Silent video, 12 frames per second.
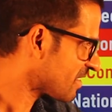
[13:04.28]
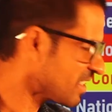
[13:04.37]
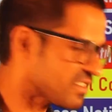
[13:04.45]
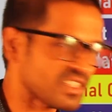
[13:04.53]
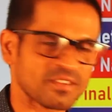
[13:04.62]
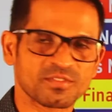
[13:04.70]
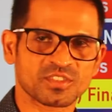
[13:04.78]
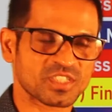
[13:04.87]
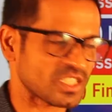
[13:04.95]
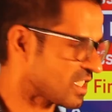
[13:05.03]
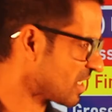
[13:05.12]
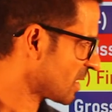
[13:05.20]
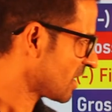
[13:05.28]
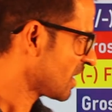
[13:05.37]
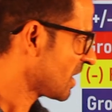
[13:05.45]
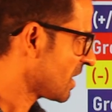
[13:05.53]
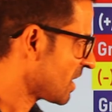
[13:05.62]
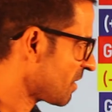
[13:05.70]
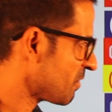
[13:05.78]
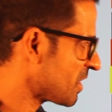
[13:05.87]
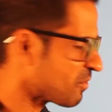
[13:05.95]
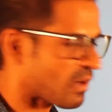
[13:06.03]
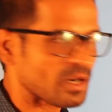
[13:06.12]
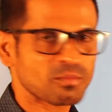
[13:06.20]
this deficit, which
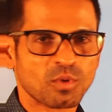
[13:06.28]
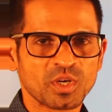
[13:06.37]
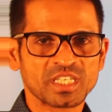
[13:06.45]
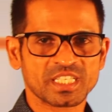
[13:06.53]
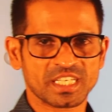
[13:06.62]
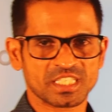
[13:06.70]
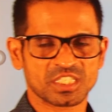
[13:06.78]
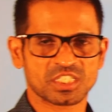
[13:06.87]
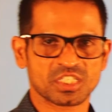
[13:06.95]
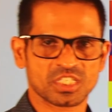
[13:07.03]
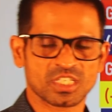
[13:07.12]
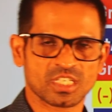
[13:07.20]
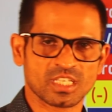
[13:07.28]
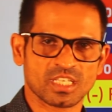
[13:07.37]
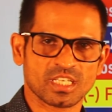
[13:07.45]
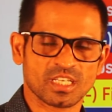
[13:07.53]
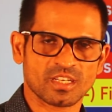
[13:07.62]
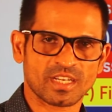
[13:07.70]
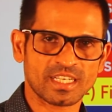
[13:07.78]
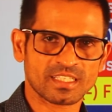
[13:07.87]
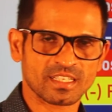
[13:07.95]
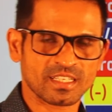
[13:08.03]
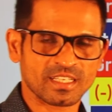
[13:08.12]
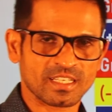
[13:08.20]
is 1.8, right?
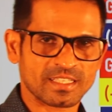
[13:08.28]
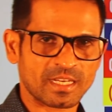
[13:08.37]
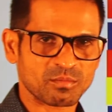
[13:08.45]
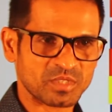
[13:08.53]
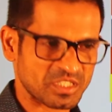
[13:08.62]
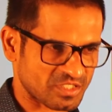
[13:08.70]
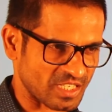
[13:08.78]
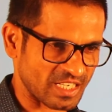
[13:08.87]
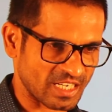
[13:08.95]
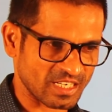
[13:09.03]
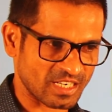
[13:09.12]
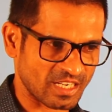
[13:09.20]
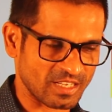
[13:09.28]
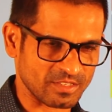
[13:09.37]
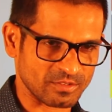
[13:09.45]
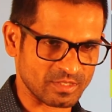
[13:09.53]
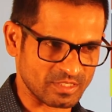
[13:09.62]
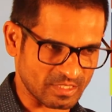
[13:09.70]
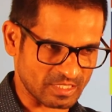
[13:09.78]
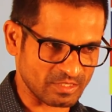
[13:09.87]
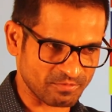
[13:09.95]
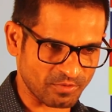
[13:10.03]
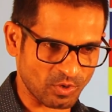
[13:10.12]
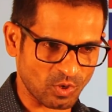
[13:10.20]
That means Sri Lanka's
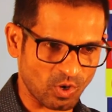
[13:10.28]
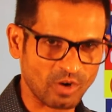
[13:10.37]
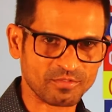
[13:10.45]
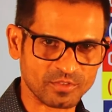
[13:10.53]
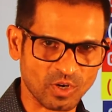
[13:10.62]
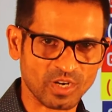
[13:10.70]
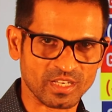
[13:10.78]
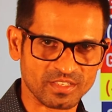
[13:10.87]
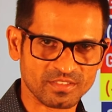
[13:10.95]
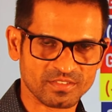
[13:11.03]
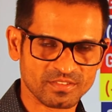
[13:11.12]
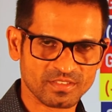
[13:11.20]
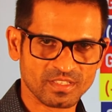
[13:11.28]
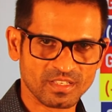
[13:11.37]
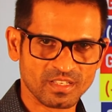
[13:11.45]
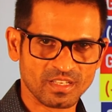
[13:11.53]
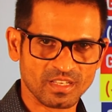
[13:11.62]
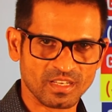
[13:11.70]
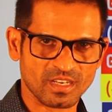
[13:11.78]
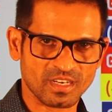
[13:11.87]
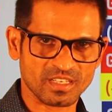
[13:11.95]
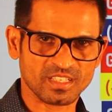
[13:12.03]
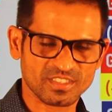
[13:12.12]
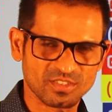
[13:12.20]
inflow of dollars
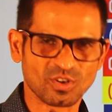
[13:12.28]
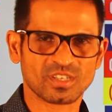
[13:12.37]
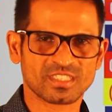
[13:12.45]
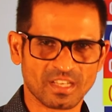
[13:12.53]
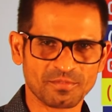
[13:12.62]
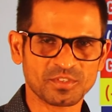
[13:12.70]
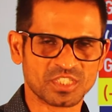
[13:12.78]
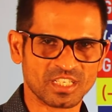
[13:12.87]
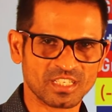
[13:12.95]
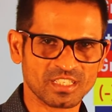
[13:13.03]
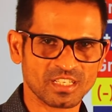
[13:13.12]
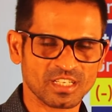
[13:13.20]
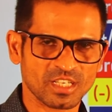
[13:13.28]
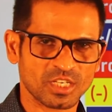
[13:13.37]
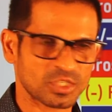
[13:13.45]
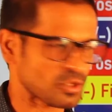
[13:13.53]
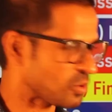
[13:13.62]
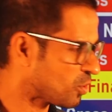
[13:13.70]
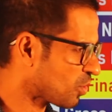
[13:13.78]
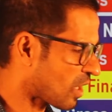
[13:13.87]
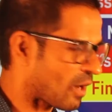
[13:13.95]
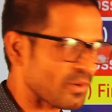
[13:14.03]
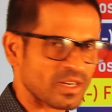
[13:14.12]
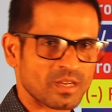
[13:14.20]
is not sufficient to
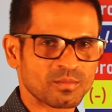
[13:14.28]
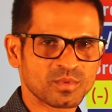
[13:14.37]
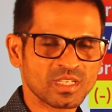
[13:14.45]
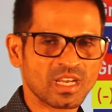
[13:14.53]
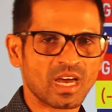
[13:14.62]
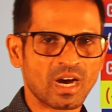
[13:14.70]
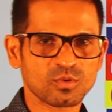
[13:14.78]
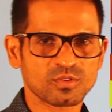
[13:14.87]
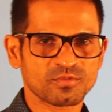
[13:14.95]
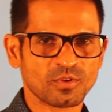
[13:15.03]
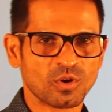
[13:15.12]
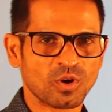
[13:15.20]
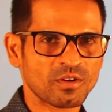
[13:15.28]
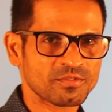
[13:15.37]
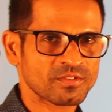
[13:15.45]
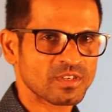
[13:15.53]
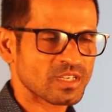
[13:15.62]
cover up the outflow